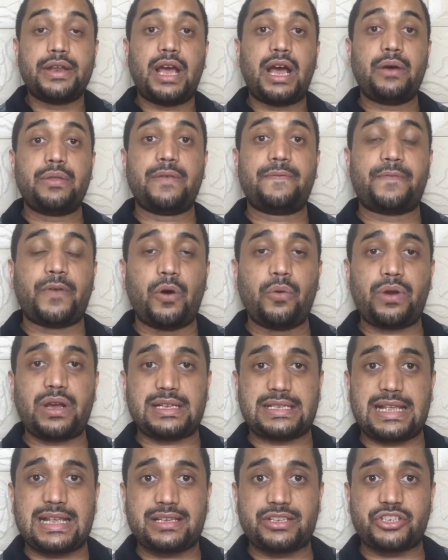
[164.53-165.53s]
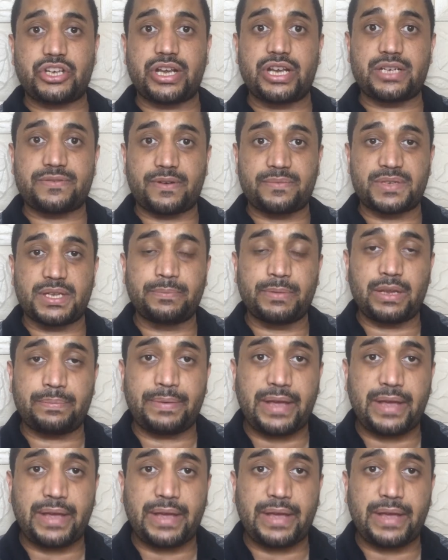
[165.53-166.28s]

Now, the focus has changed from simply